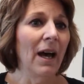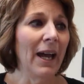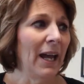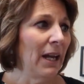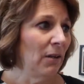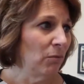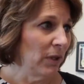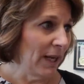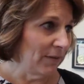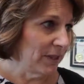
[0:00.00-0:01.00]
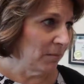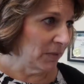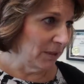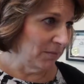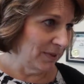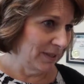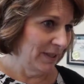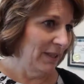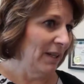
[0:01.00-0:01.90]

I would have symptoms